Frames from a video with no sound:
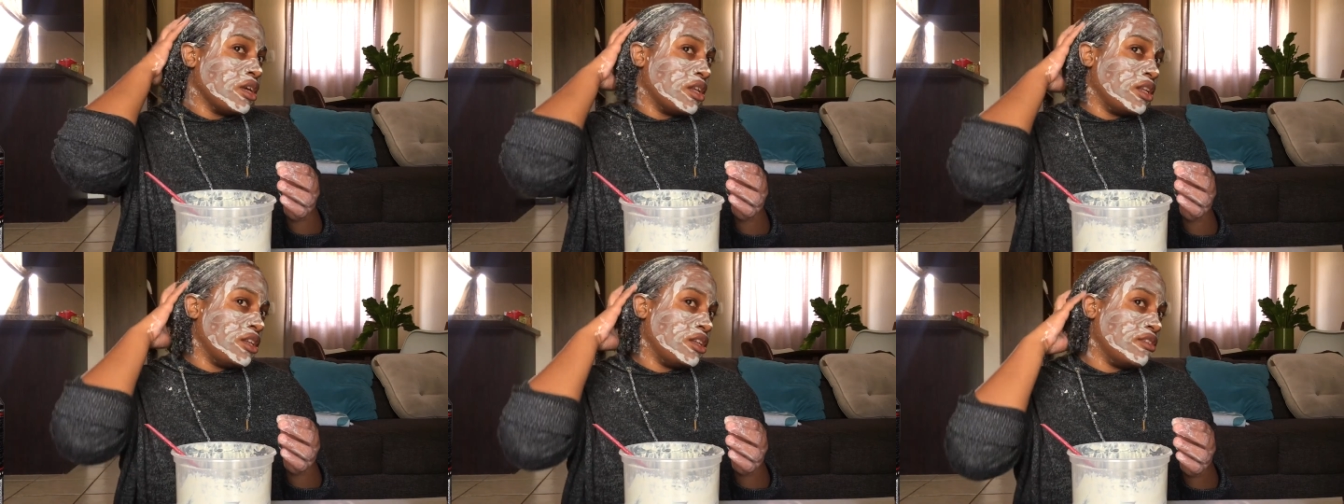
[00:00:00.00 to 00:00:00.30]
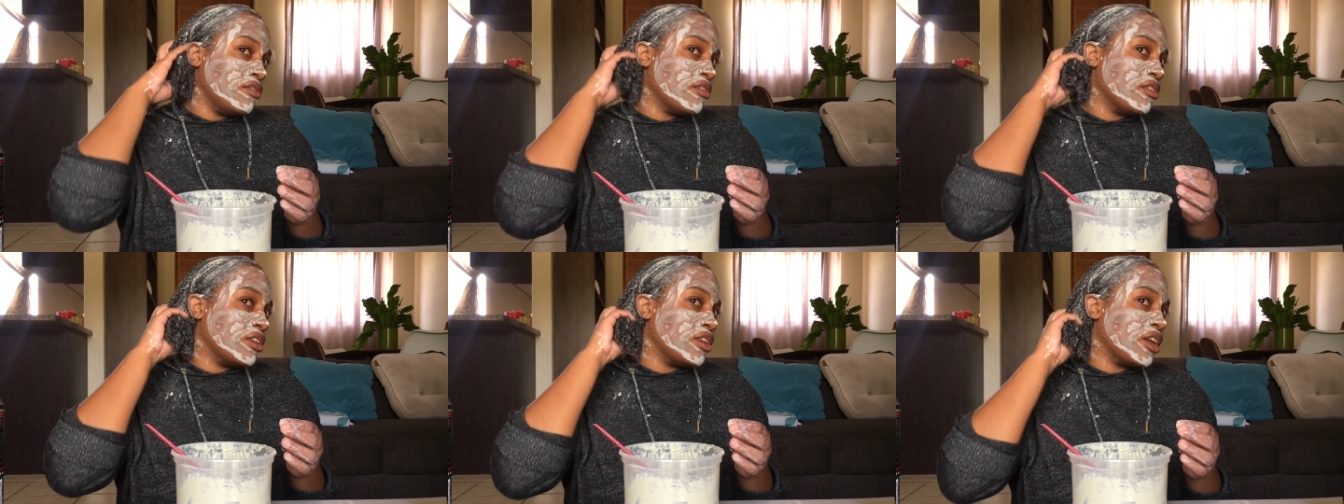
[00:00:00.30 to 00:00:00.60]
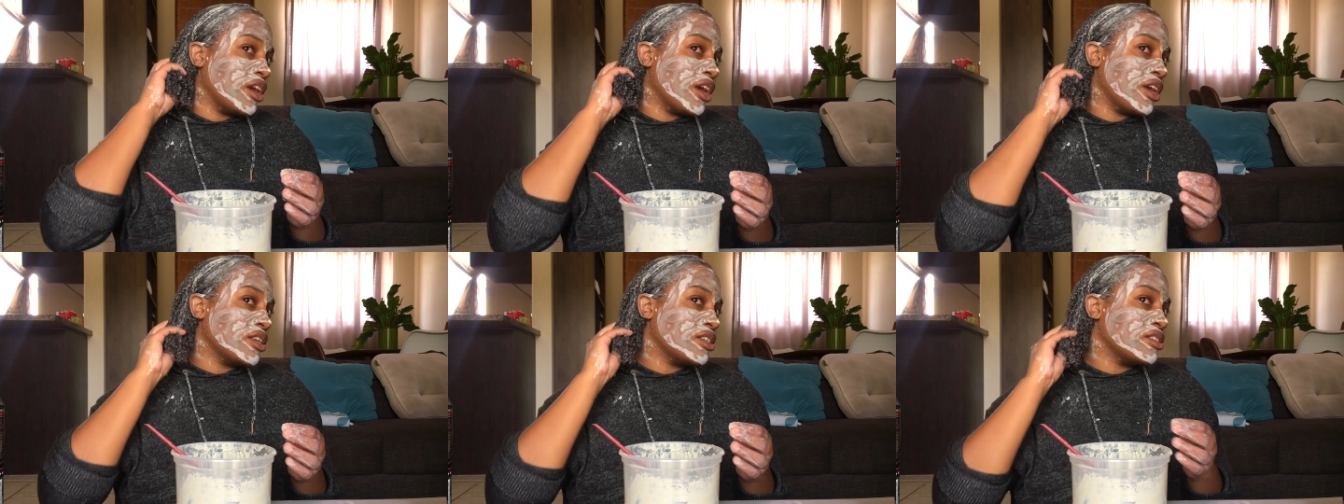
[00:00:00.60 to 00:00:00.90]
leave it
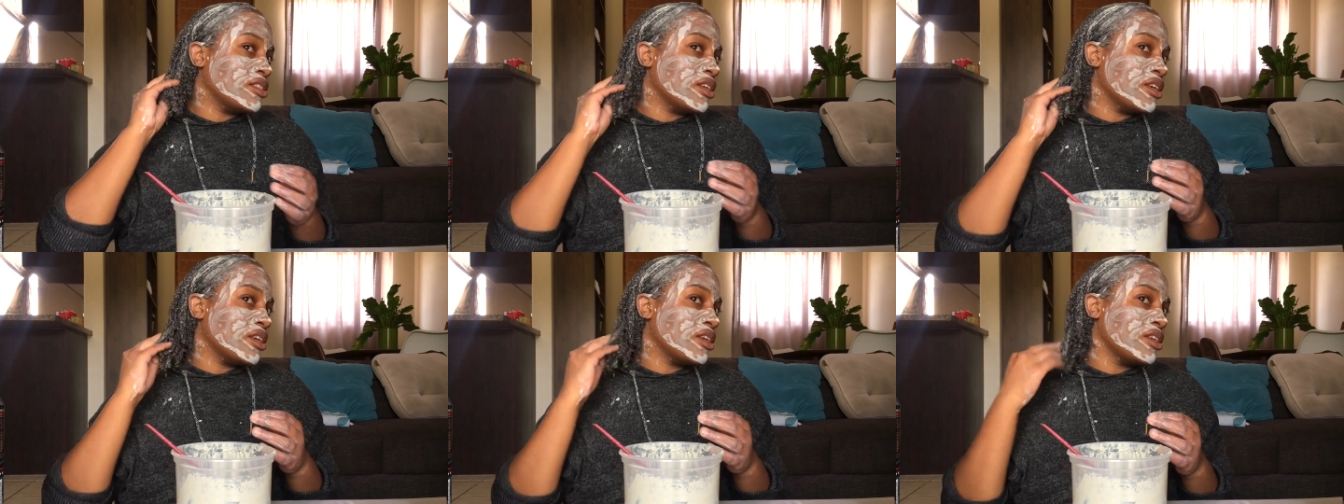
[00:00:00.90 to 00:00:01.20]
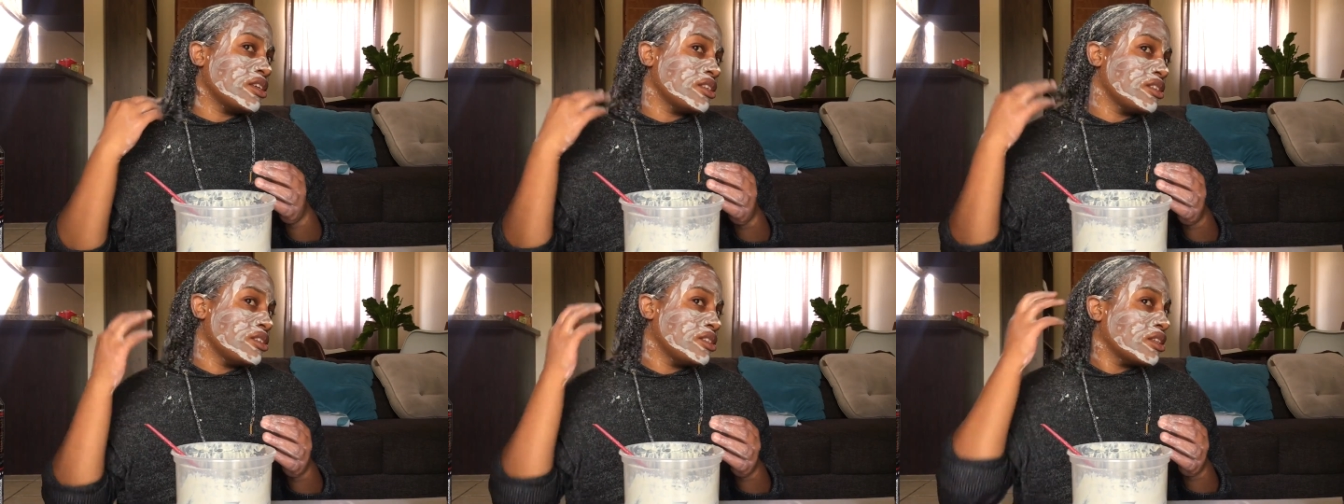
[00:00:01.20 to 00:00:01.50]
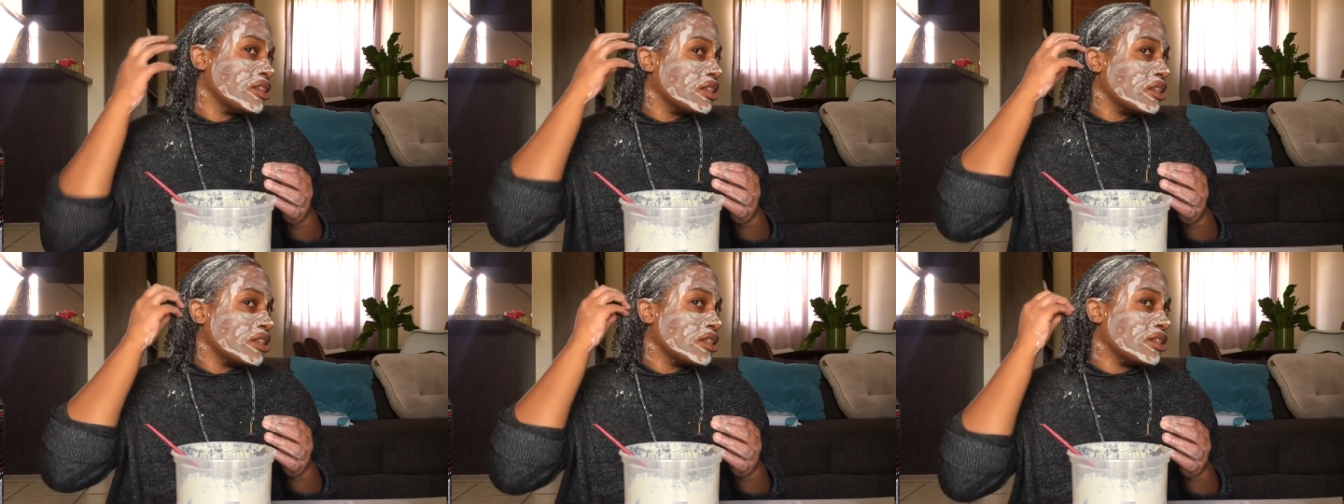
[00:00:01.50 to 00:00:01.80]
as is.
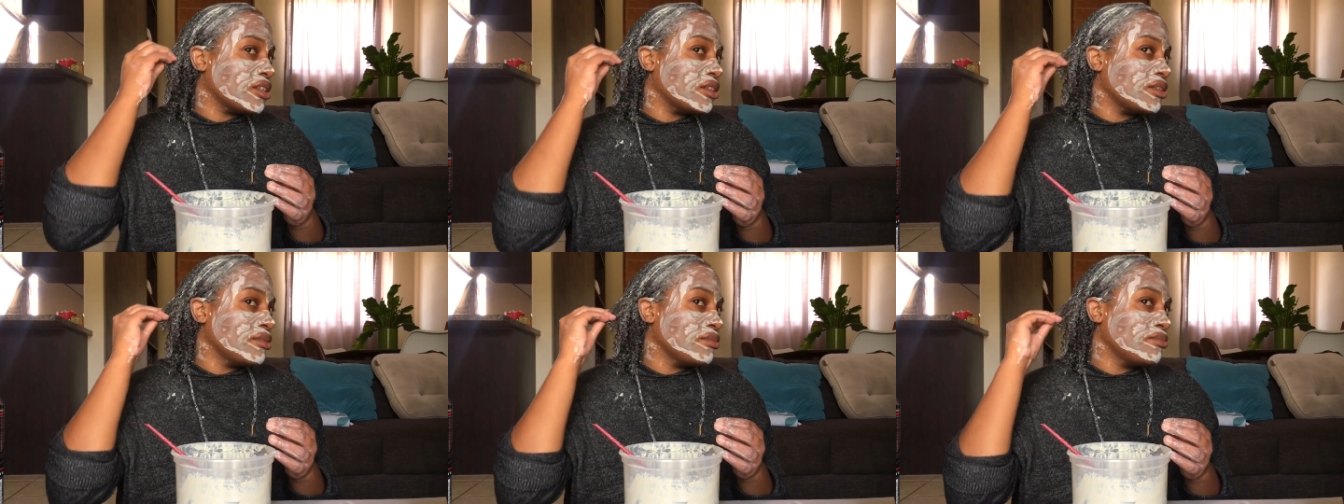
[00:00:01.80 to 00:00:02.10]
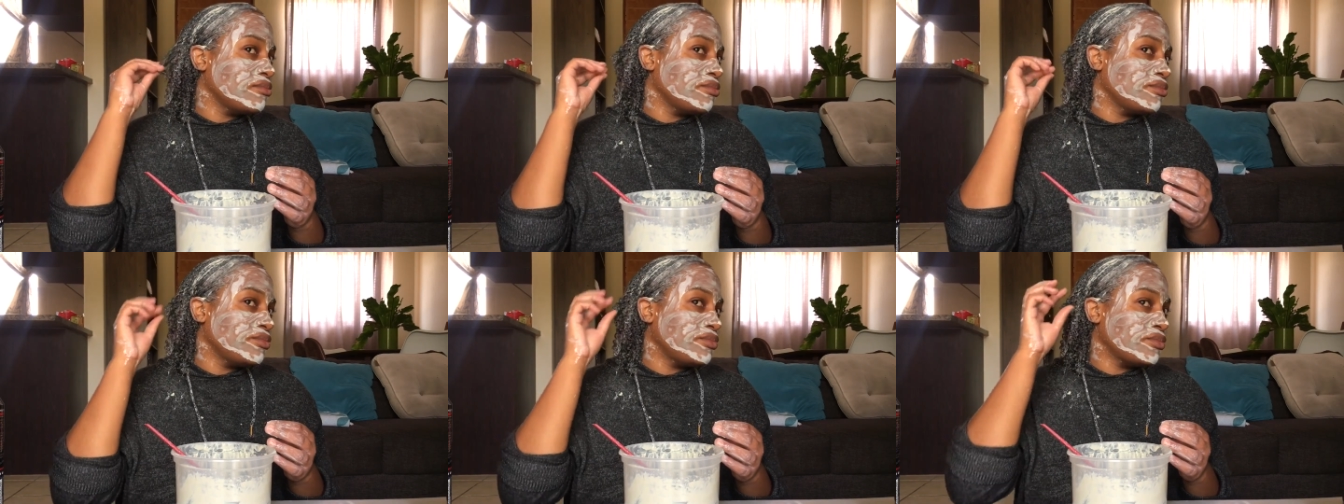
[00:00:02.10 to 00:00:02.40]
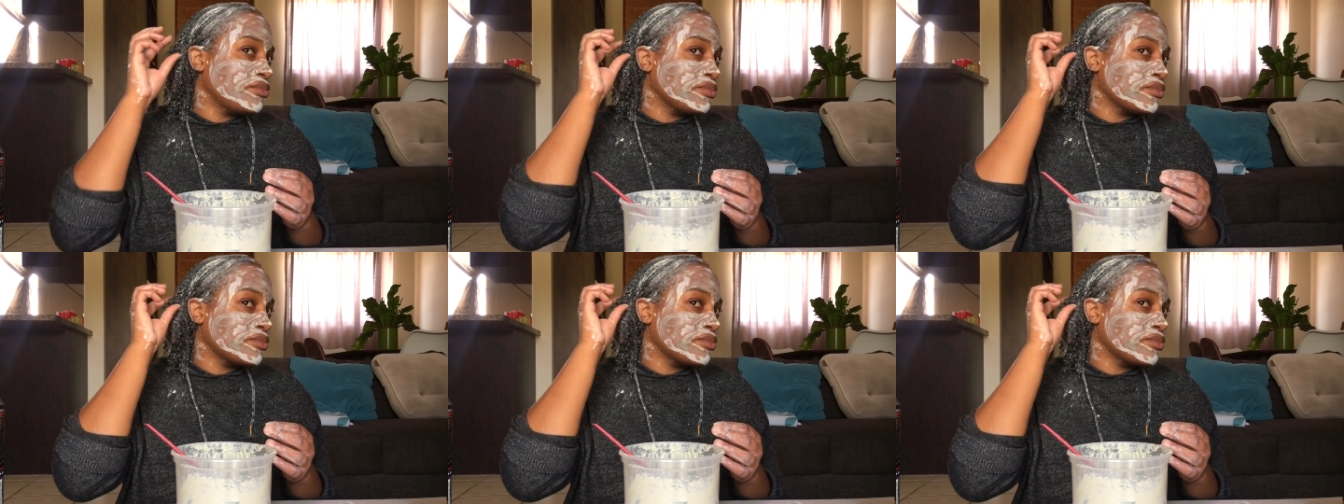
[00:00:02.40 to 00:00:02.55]
Um,